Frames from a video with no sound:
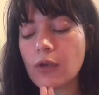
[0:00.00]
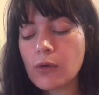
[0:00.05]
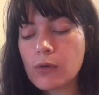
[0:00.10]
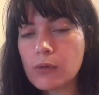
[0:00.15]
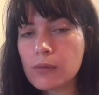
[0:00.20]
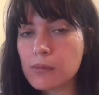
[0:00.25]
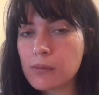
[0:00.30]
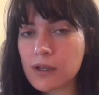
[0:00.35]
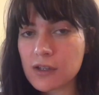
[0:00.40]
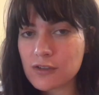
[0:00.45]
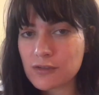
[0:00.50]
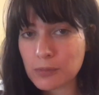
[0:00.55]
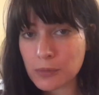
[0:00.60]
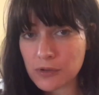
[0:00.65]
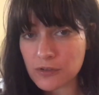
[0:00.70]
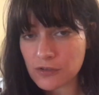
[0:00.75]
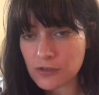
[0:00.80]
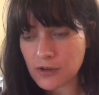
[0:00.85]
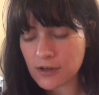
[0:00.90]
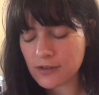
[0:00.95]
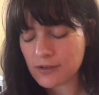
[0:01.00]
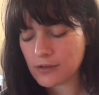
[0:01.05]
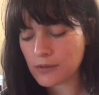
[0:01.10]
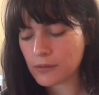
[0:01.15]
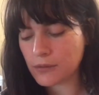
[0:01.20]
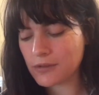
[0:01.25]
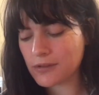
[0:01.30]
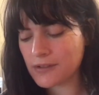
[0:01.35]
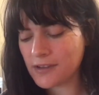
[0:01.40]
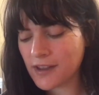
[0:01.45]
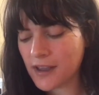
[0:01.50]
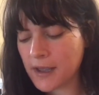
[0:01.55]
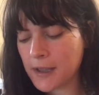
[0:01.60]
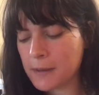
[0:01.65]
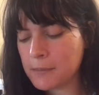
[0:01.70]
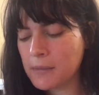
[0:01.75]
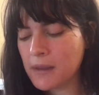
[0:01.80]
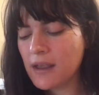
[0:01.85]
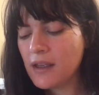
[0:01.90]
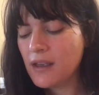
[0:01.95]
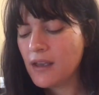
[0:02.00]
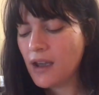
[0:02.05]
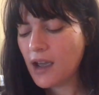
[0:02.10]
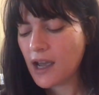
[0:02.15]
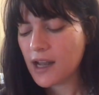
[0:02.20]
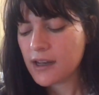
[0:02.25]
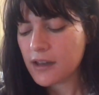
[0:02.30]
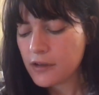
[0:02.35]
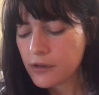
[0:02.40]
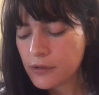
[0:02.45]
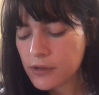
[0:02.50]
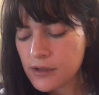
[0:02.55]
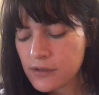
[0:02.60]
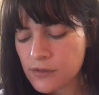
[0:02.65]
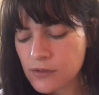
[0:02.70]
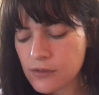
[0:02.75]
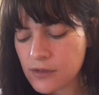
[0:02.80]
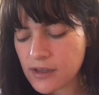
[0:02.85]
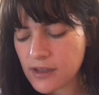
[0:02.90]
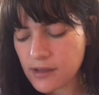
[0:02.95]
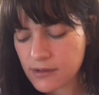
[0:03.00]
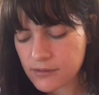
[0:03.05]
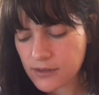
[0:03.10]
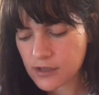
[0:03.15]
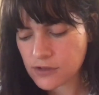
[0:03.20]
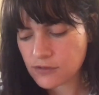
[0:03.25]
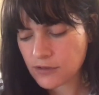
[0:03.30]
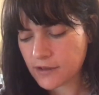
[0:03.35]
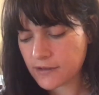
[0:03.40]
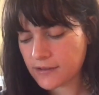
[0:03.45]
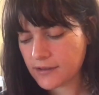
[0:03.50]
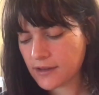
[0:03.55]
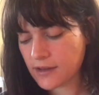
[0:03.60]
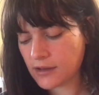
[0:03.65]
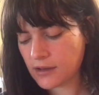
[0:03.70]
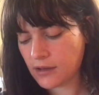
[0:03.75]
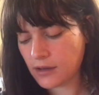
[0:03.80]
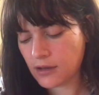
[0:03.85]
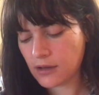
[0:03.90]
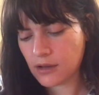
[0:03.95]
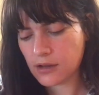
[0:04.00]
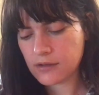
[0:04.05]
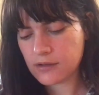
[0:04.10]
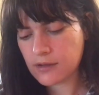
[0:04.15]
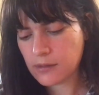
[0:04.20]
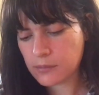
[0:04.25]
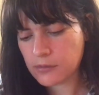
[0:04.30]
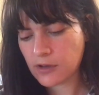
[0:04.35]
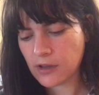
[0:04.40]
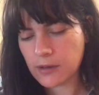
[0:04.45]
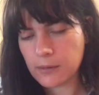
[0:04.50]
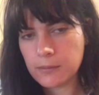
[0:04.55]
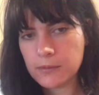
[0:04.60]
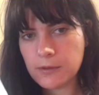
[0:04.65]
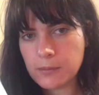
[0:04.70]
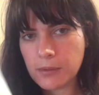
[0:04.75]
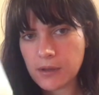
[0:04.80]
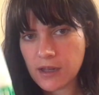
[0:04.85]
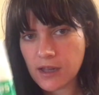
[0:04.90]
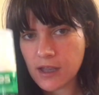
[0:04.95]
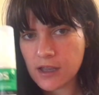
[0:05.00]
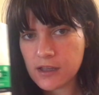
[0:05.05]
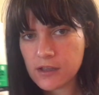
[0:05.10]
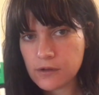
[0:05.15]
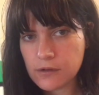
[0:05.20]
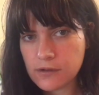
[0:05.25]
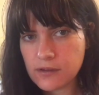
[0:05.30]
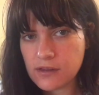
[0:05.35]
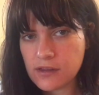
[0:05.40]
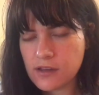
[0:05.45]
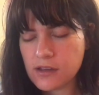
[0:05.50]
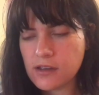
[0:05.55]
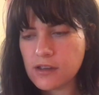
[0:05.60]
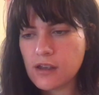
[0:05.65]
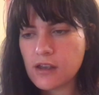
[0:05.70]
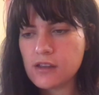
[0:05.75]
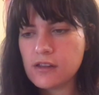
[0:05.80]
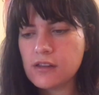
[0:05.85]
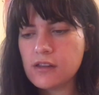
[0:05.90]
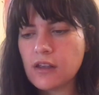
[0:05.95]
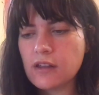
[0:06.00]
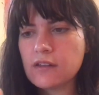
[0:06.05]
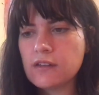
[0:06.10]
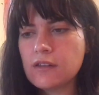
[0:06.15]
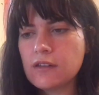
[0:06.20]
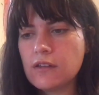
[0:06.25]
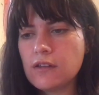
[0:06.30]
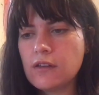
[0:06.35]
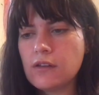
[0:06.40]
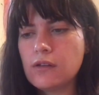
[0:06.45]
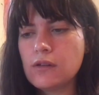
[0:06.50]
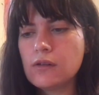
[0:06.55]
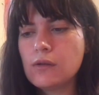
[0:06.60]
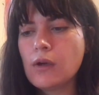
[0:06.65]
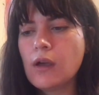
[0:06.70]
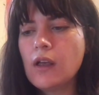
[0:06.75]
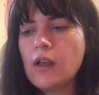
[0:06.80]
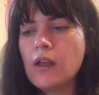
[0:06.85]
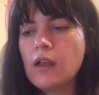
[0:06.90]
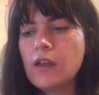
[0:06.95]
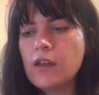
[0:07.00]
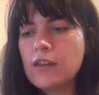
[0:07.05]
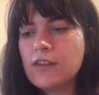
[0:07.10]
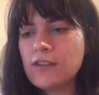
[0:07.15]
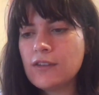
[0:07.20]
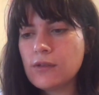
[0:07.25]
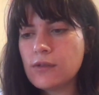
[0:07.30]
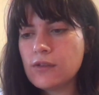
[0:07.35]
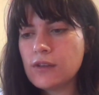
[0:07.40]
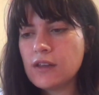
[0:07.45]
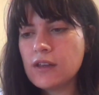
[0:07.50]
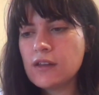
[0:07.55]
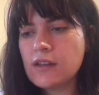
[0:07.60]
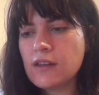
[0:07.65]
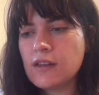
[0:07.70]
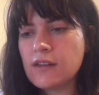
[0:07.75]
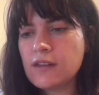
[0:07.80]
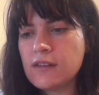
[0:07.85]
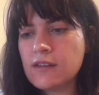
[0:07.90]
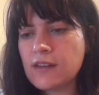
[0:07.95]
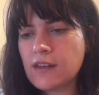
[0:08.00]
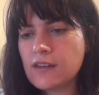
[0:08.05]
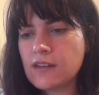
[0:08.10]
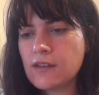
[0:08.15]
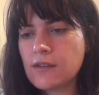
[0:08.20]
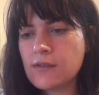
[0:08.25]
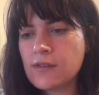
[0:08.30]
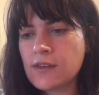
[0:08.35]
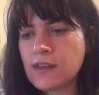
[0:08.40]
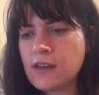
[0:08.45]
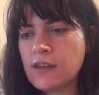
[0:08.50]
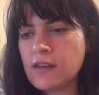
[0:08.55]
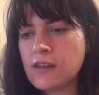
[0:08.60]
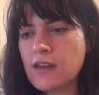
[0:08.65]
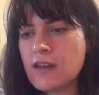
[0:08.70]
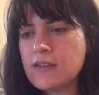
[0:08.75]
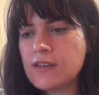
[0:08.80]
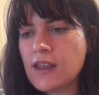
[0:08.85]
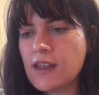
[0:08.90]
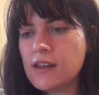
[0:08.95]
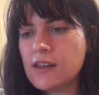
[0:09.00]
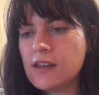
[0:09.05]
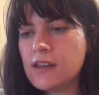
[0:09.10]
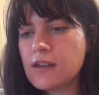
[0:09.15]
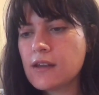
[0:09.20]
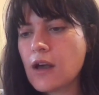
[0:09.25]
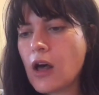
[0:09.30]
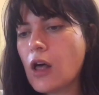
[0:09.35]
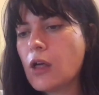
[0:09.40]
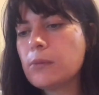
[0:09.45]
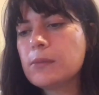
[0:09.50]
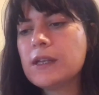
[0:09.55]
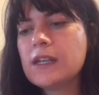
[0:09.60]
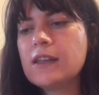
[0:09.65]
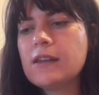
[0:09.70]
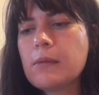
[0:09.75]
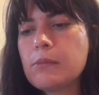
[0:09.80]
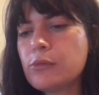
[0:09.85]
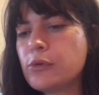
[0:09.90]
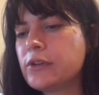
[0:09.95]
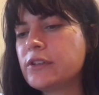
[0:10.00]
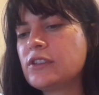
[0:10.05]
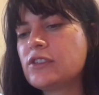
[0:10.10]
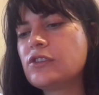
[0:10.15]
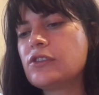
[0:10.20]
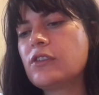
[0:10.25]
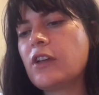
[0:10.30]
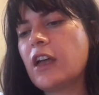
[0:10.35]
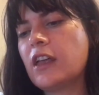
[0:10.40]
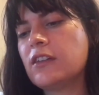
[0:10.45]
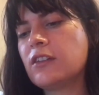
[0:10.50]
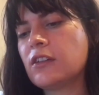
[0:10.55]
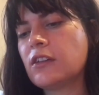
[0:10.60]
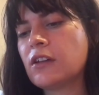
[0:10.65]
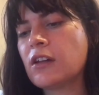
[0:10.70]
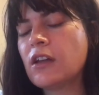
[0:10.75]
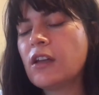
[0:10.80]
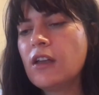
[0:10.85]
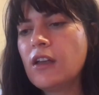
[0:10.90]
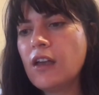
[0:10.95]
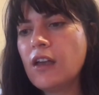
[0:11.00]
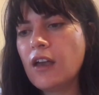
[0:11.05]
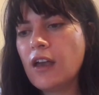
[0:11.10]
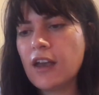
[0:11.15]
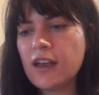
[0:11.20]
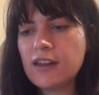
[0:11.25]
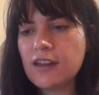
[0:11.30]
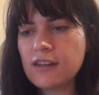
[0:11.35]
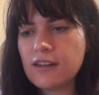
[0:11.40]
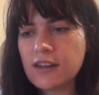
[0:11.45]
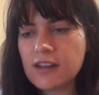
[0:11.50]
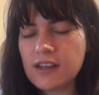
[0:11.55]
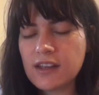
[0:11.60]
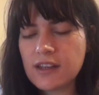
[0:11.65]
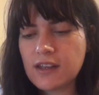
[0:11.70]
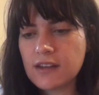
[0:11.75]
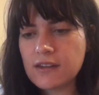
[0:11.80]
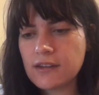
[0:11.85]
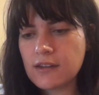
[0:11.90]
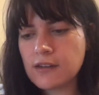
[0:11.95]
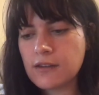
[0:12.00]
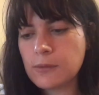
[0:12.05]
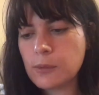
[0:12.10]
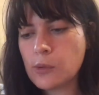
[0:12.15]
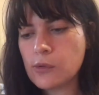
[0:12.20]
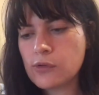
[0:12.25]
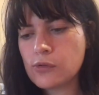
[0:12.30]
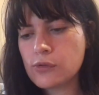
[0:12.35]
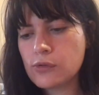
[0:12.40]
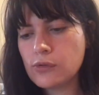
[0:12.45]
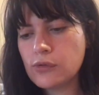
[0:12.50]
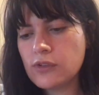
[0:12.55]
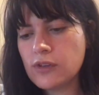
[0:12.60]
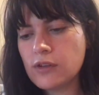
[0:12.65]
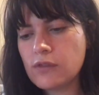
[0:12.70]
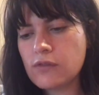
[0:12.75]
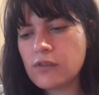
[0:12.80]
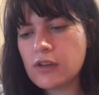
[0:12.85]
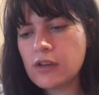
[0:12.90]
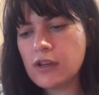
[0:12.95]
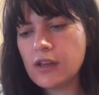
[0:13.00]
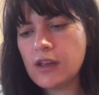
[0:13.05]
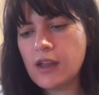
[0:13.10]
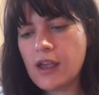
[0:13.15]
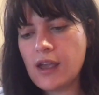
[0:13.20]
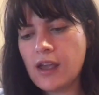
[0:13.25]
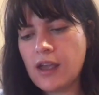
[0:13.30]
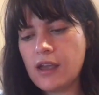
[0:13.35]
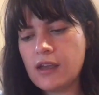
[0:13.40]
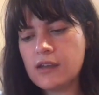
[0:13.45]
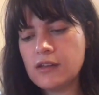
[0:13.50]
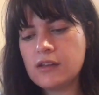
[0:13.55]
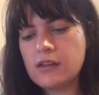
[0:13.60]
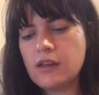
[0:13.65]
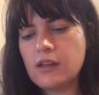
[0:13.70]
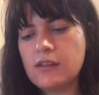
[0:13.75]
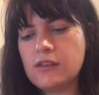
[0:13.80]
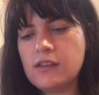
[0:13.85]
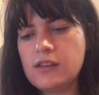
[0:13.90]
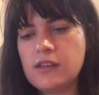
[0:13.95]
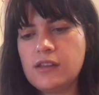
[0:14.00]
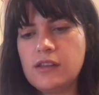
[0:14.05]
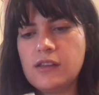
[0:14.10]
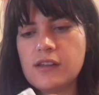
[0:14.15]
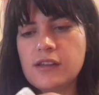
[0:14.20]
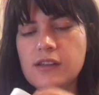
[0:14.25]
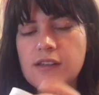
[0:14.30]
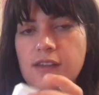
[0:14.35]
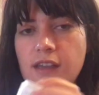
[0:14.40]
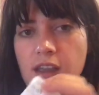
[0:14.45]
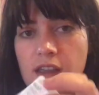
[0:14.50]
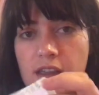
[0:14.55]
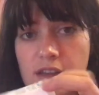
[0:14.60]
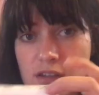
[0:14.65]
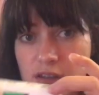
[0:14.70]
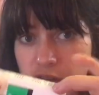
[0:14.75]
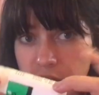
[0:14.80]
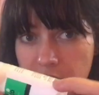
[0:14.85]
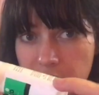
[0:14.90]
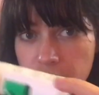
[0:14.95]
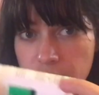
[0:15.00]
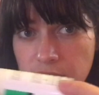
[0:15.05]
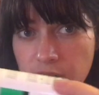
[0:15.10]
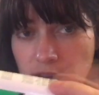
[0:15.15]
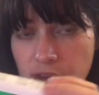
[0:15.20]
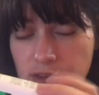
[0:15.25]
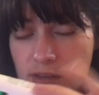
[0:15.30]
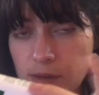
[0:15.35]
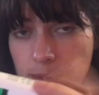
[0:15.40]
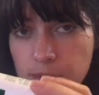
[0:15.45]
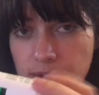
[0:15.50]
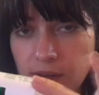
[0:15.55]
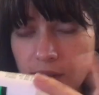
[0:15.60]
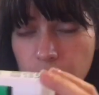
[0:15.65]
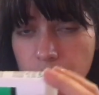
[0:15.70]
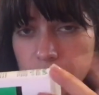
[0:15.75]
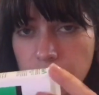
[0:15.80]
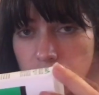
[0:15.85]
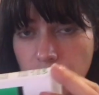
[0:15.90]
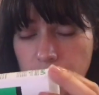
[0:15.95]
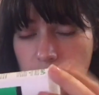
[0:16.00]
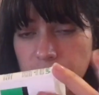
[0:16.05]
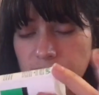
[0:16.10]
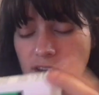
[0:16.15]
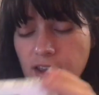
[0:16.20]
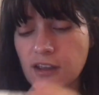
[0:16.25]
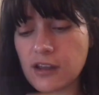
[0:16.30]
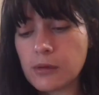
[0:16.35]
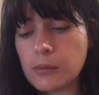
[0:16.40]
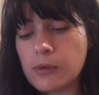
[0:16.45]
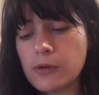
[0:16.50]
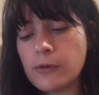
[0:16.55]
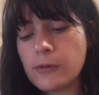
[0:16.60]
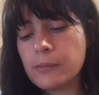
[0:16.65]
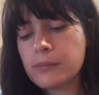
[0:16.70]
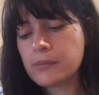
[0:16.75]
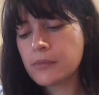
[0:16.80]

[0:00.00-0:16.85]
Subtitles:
so much moisturizer all the time, and I don't even really have that dry skin sometimes, but I use the Yes To Soothing Sensitive Skin Daily Calming Moisturizer, and I like it because it is both cruelty-free and the containers themselves are recyclable.